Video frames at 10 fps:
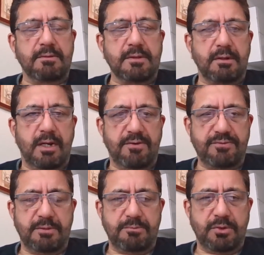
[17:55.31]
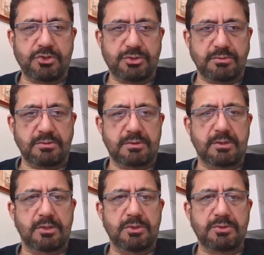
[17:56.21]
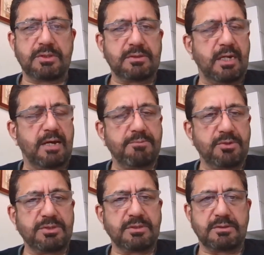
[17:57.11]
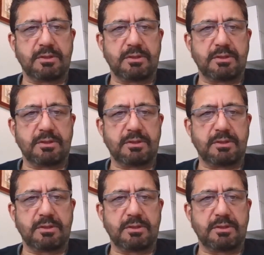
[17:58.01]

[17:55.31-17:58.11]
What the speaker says: law of the motion, Newton's law of motions.